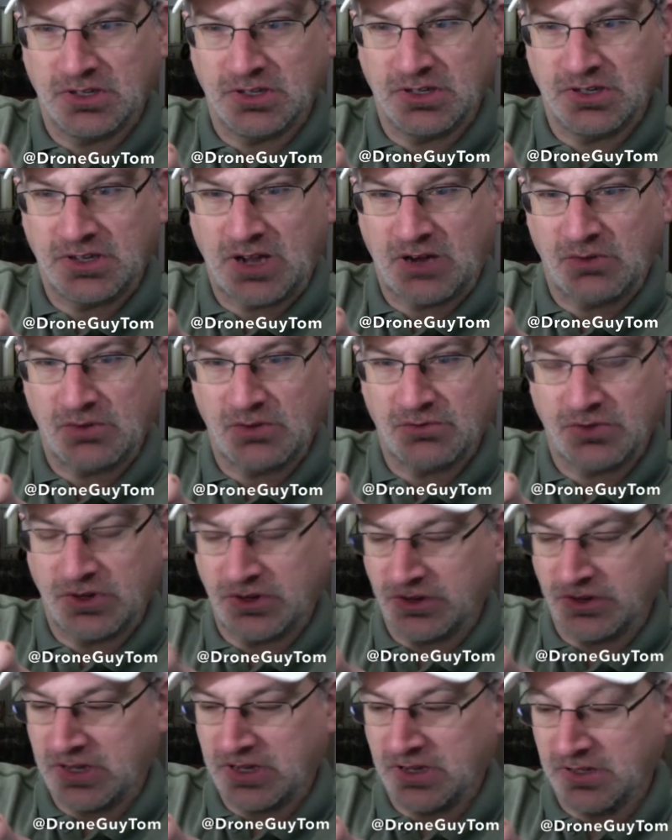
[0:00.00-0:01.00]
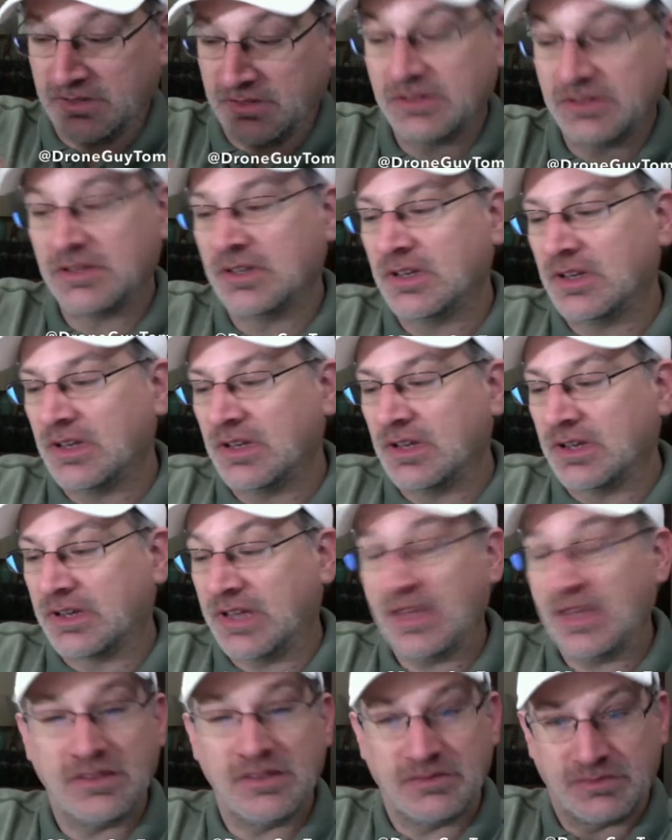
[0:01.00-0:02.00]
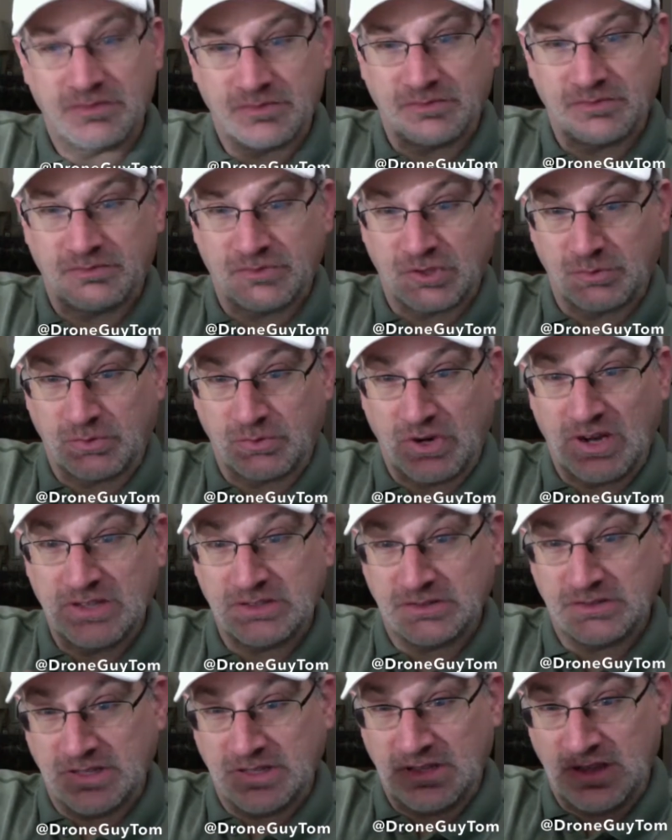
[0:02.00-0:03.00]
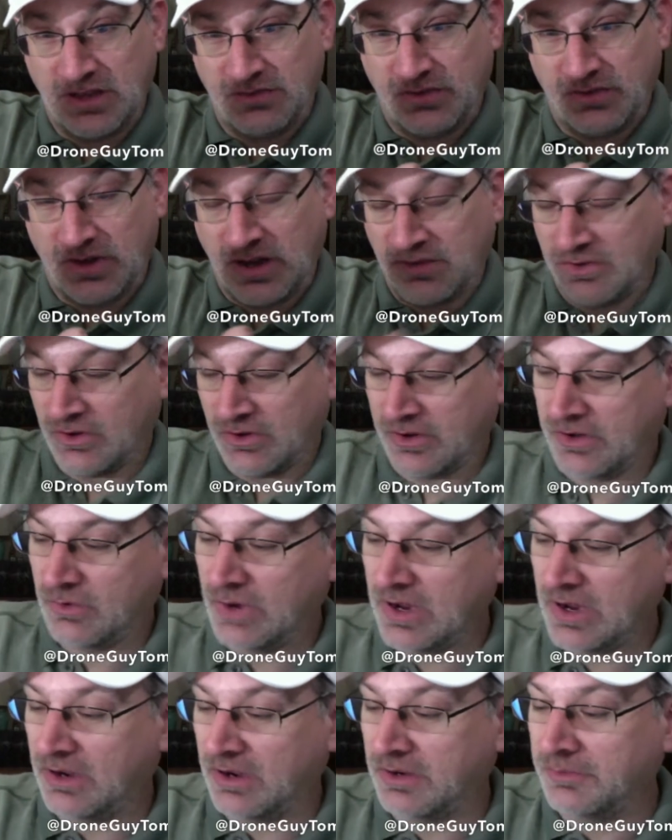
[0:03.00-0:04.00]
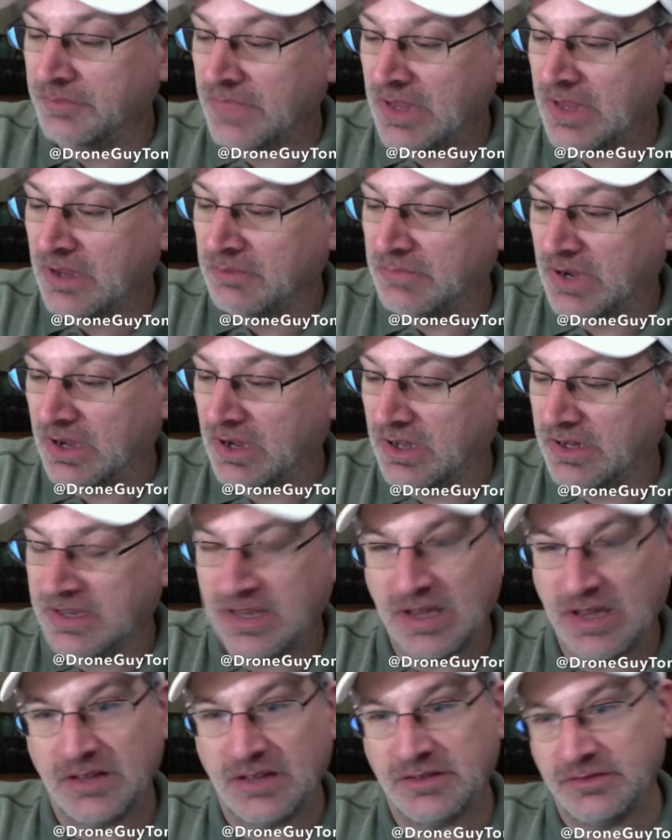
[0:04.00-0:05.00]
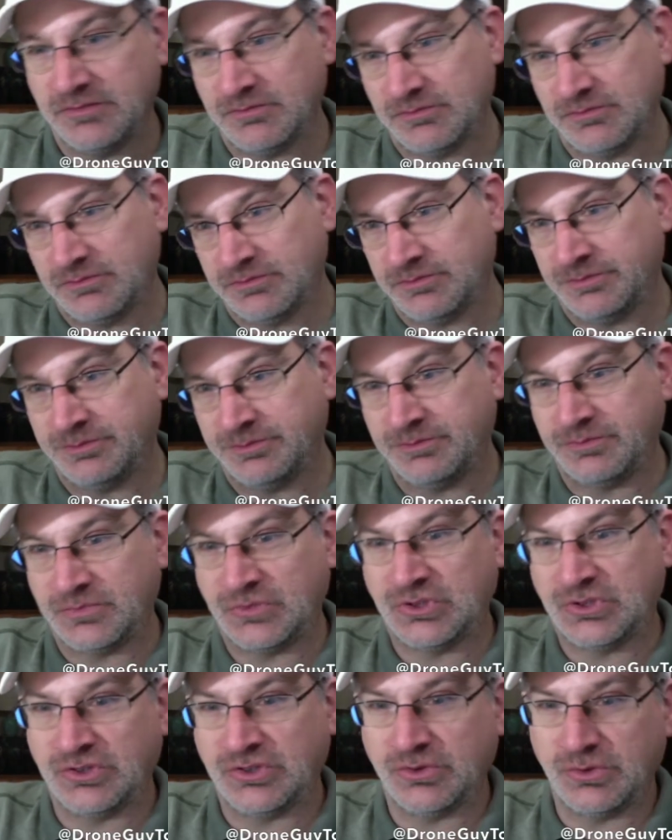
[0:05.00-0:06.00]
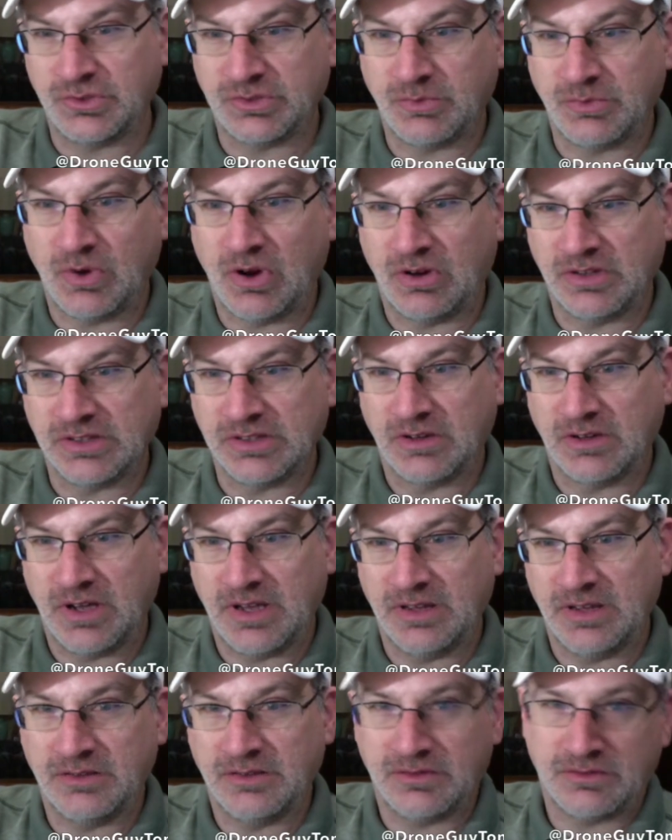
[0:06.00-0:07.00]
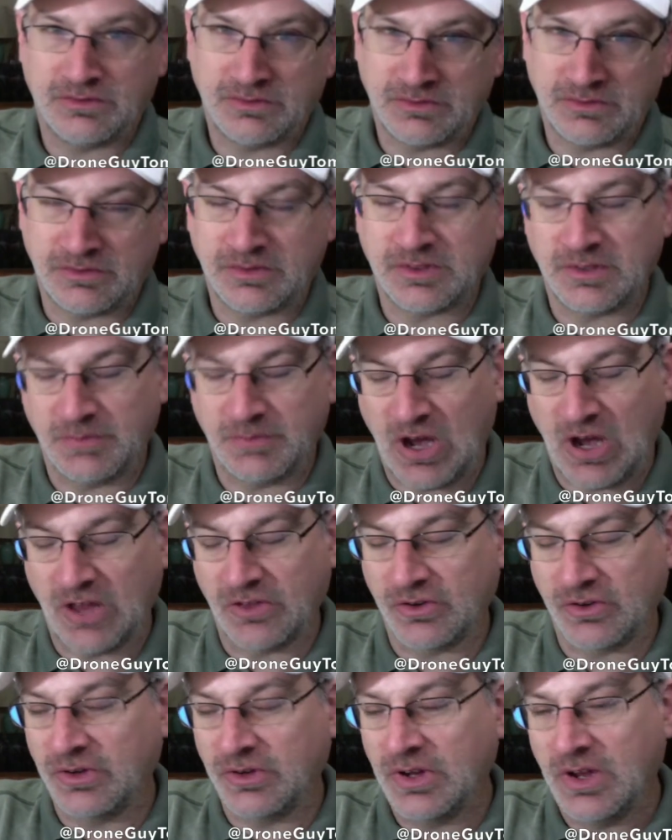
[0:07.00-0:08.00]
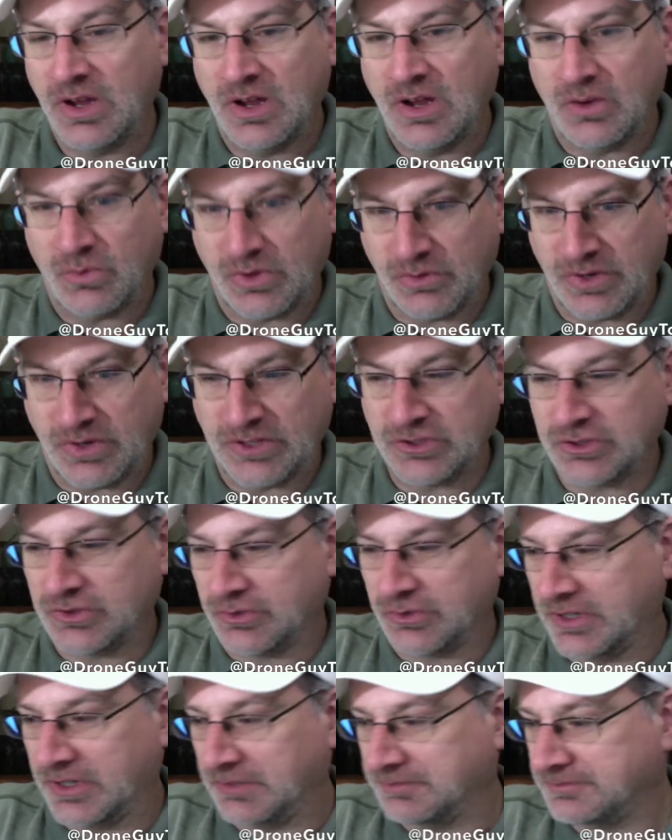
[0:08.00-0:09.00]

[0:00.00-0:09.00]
got one for your kids. Again, surprisingly, they fly very well. But again, too small and light to bother with registering.